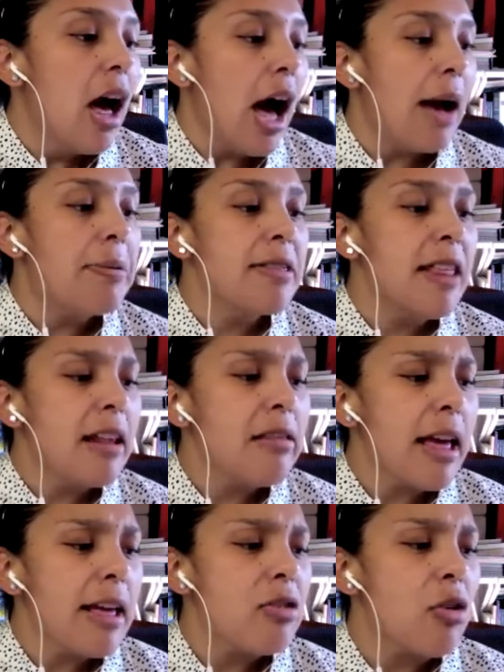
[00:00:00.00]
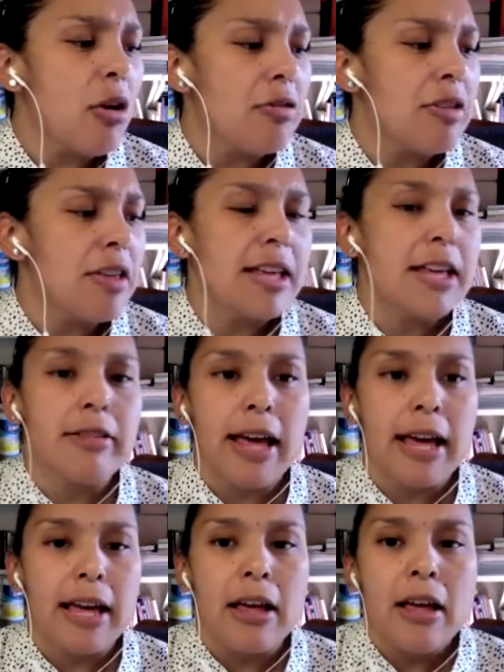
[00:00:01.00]
I would then like to
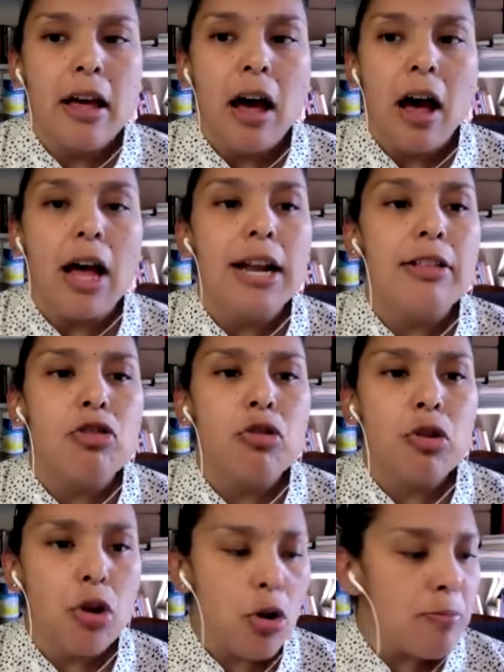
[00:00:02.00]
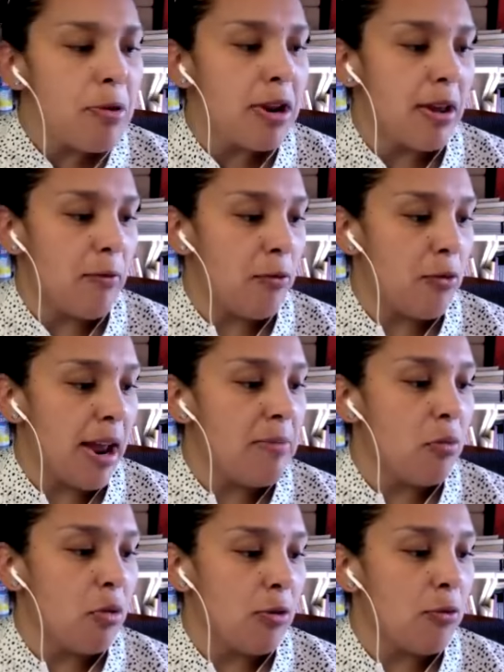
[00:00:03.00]
articulate an interpretive
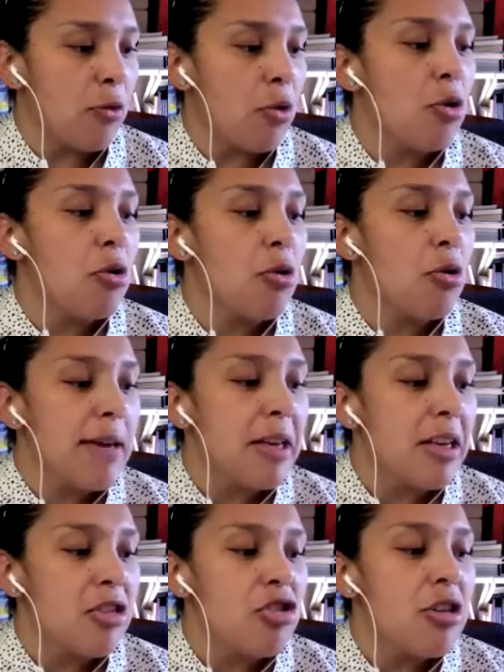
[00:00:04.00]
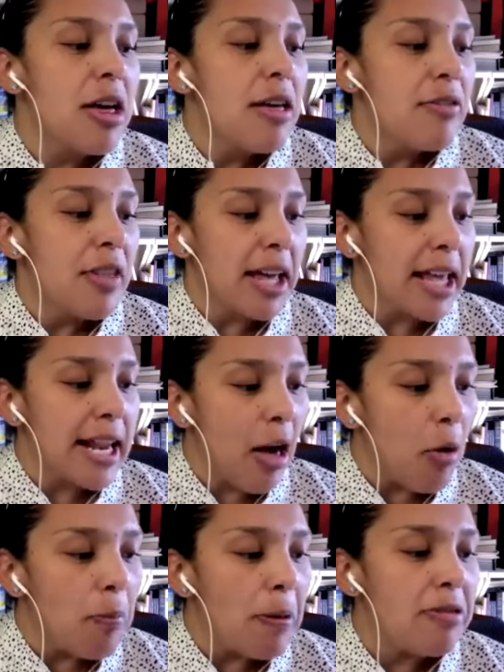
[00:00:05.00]
framework for her image that can
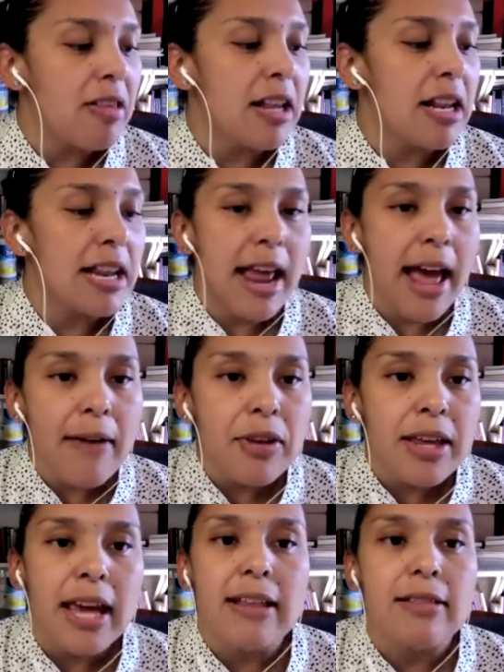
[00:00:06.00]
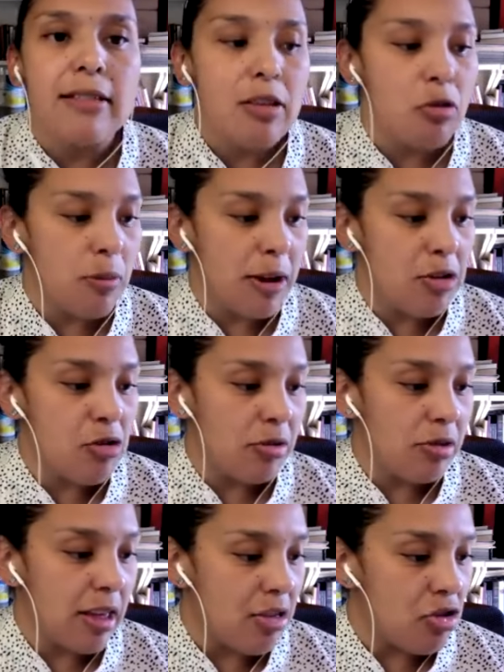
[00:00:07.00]
help us to navigate these racial
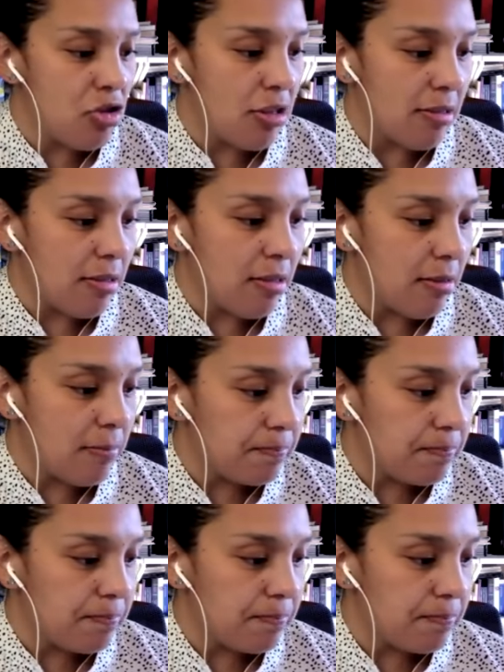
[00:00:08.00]
tensions.